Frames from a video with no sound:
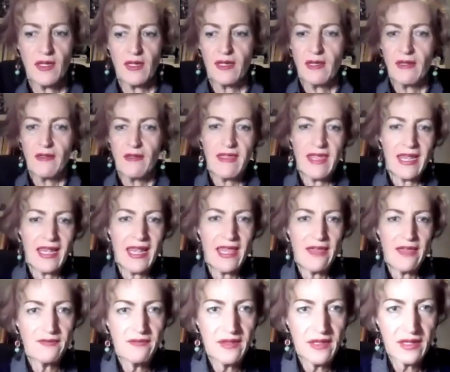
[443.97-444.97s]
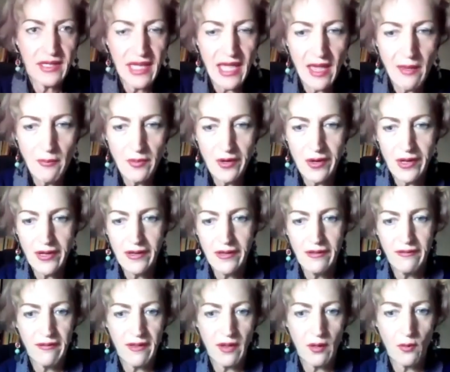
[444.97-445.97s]
they left the
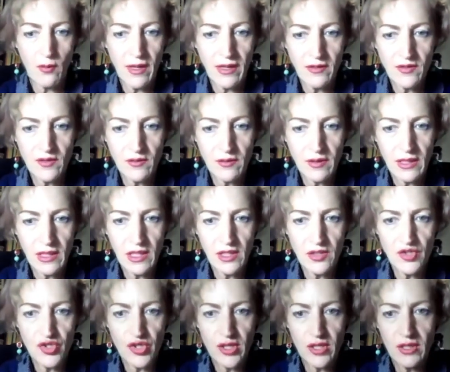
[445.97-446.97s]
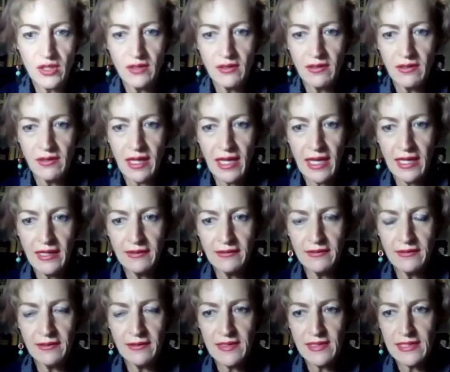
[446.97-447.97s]
camera, they went to the kitchen, they had
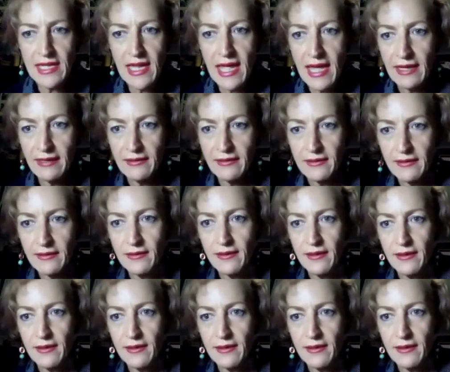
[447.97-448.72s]
a snack,